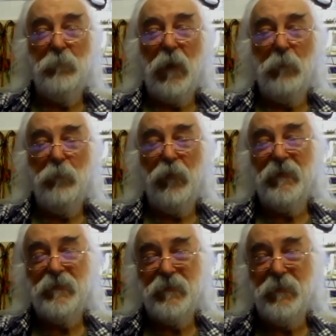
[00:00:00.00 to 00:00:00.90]

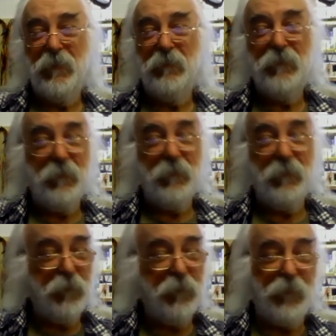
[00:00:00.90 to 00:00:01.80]
British doing similar
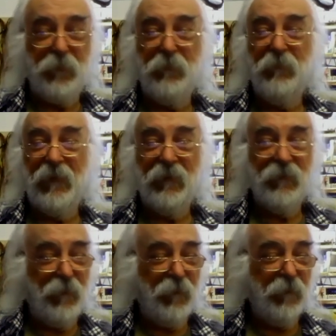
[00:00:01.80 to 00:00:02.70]
sorts of things. You
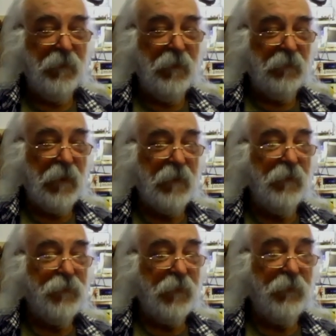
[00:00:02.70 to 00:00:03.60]
know, a lot of the
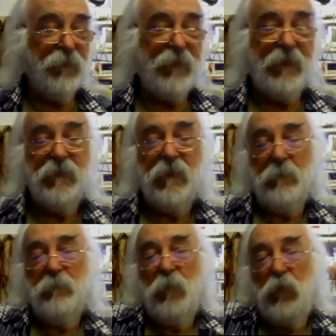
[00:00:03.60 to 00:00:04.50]
stuff that's actually
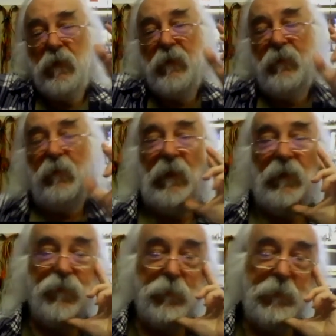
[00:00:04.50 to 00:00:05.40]
come more out of the last 20